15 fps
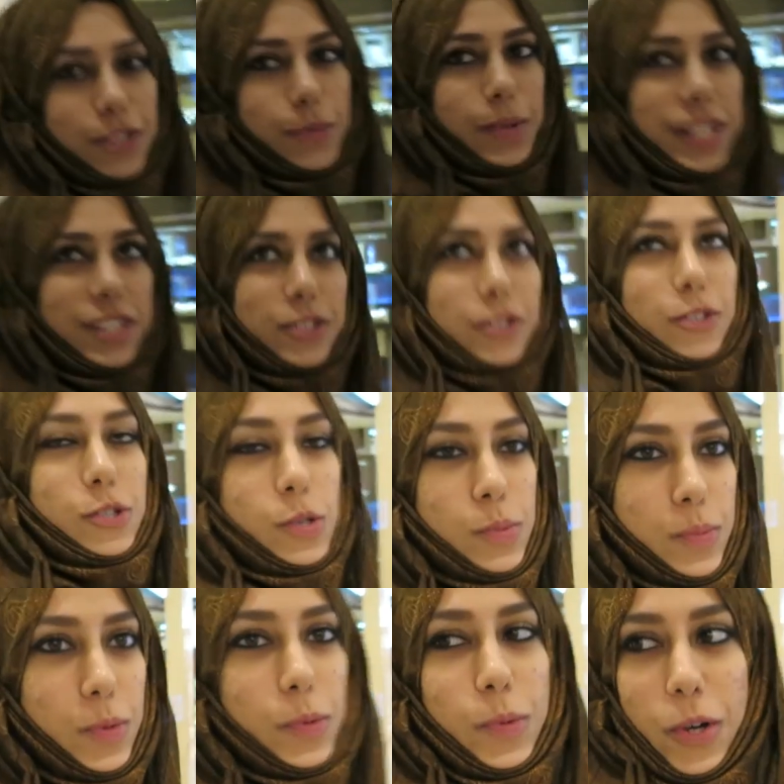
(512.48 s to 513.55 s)
you just went into a
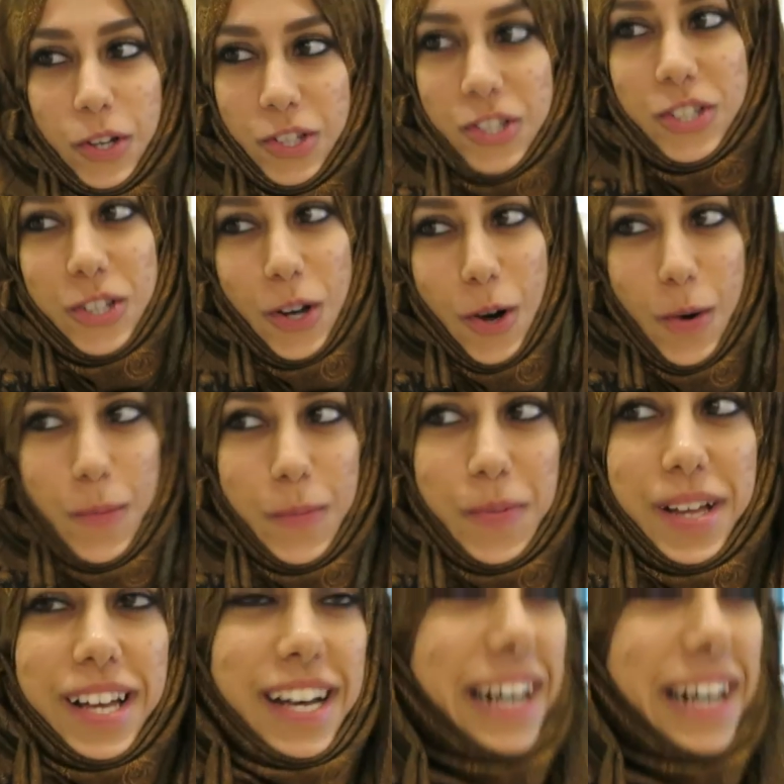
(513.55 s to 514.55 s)
normal watch shop yeah.